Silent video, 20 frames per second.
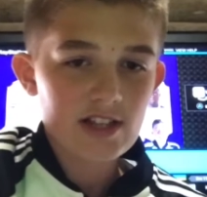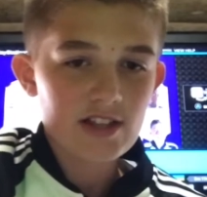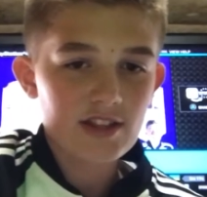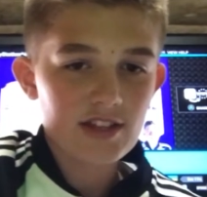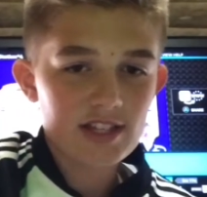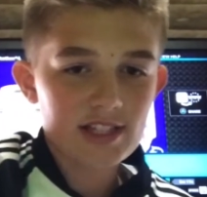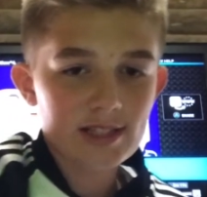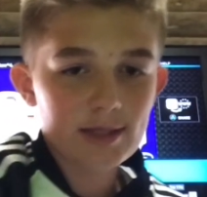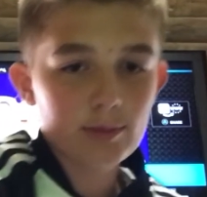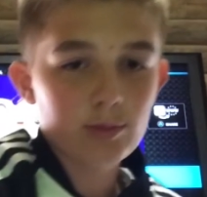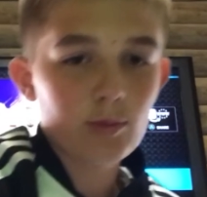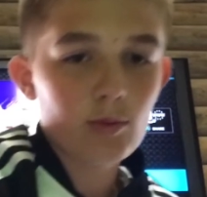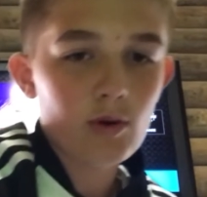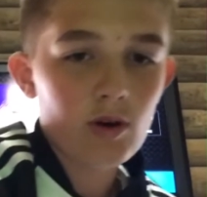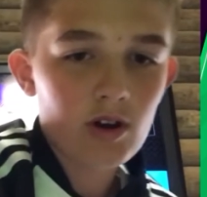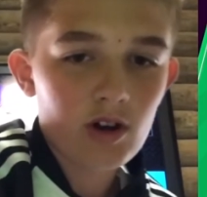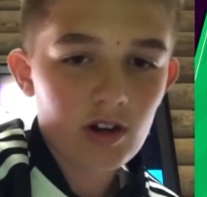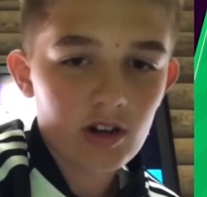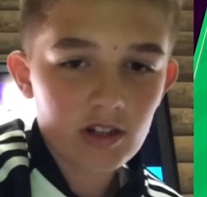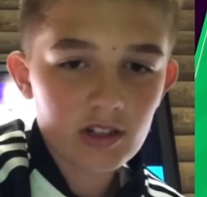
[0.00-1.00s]
This
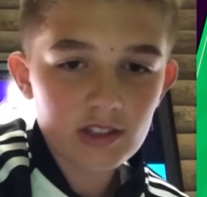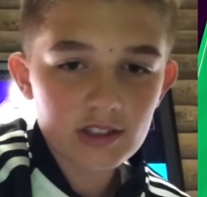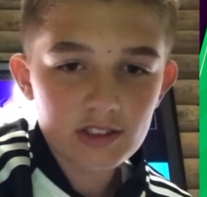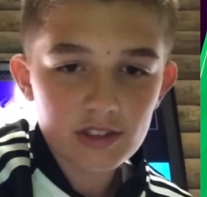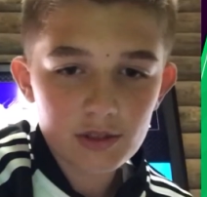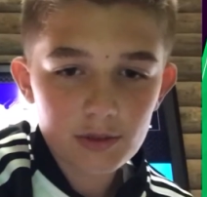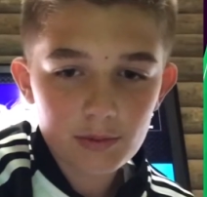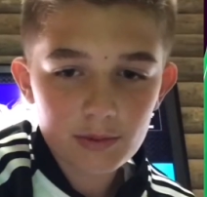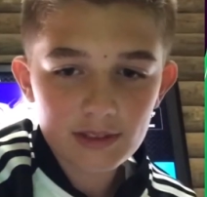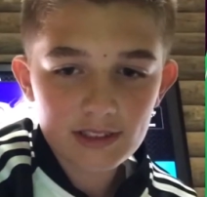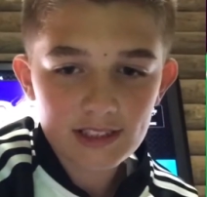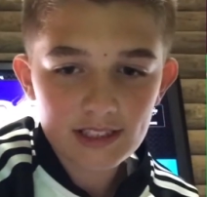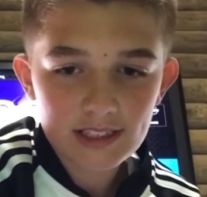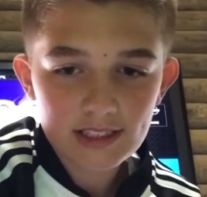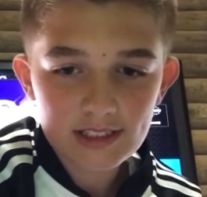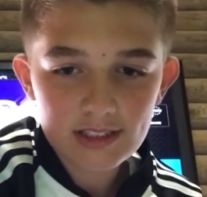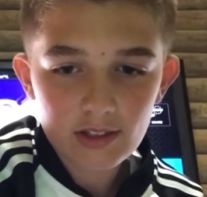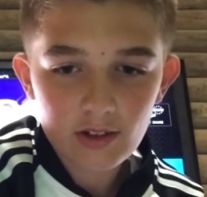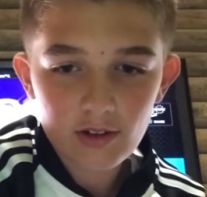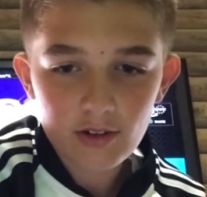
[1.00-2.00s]
was, who was
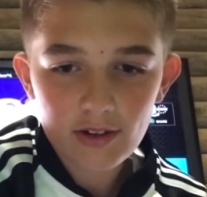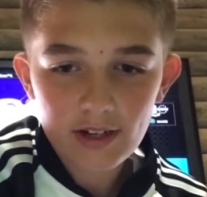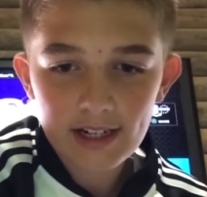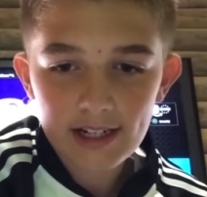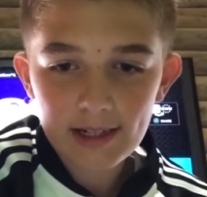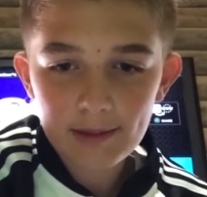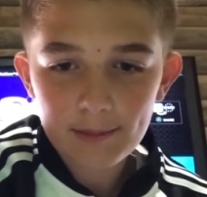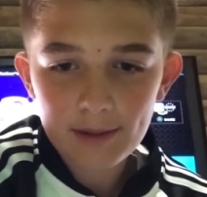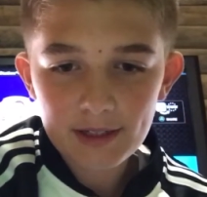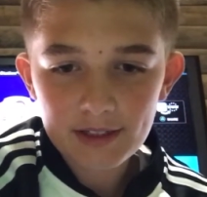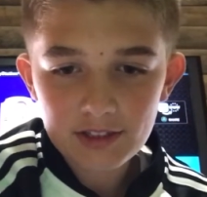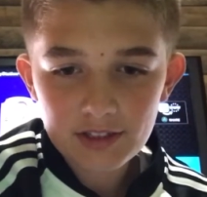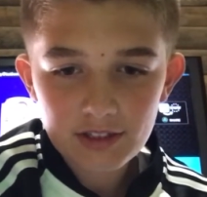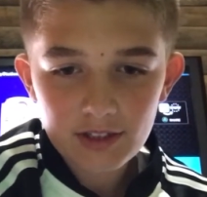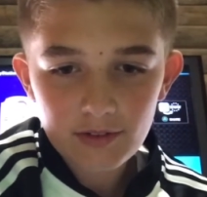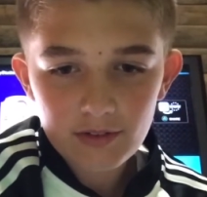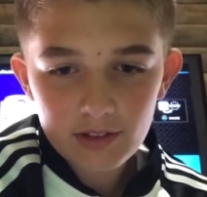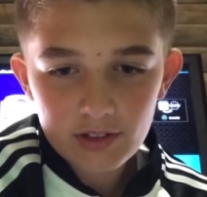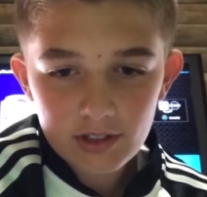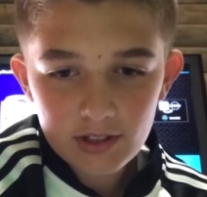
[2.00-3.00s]
this? Sorry, let me just
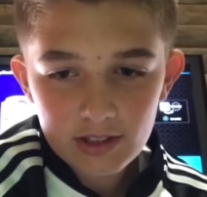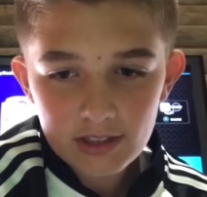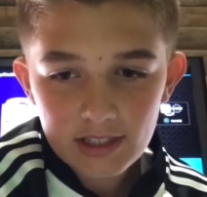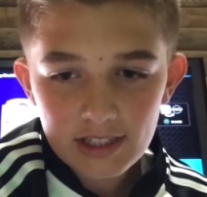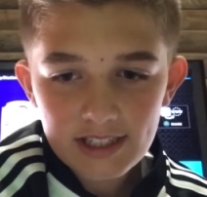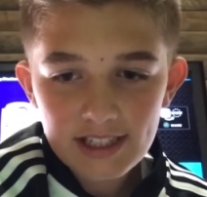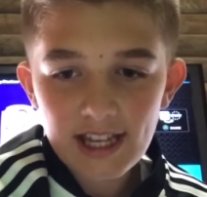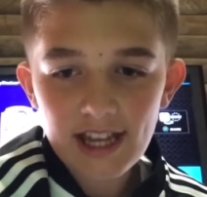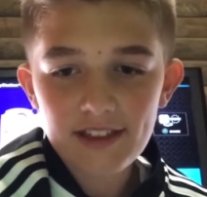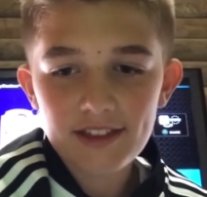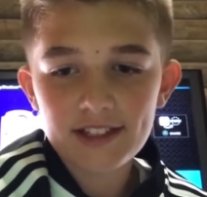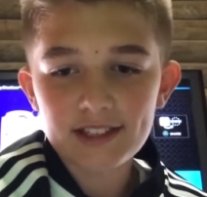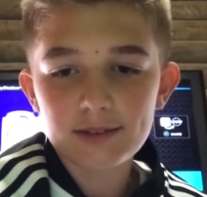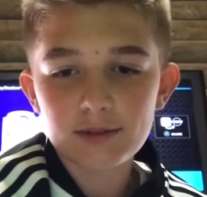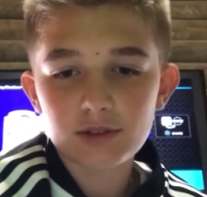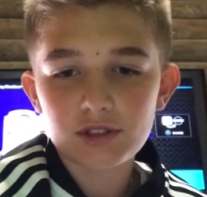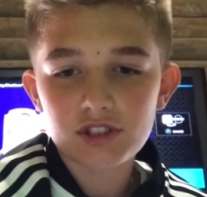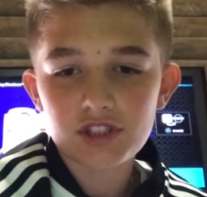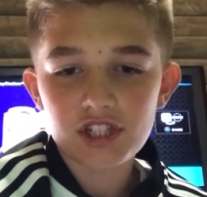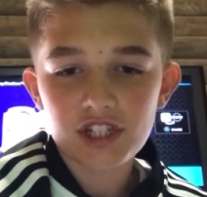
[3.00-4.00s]
have a look. Yeah, this
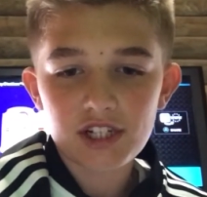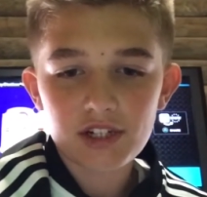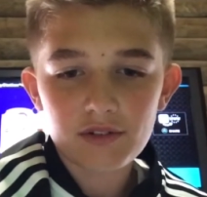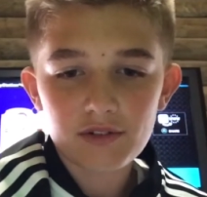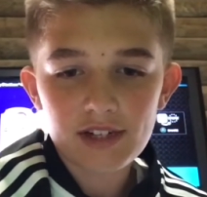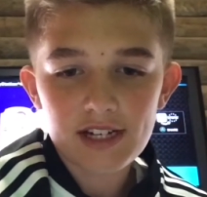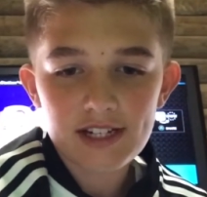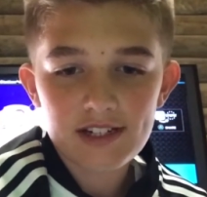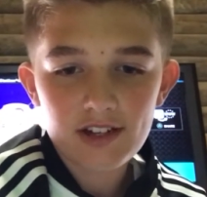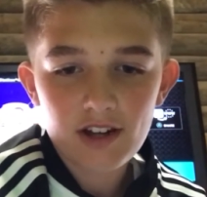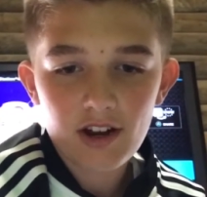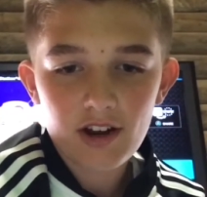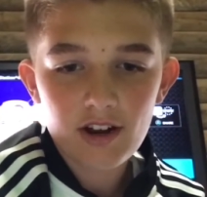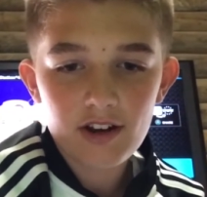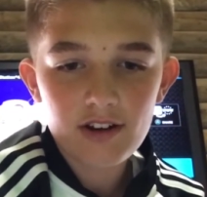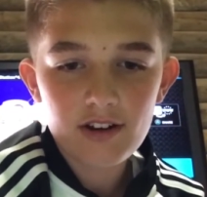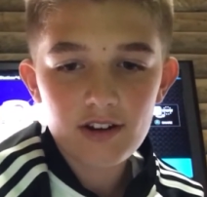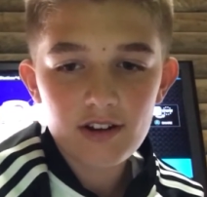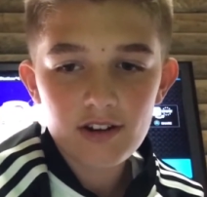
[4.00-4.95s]
was Chicharito.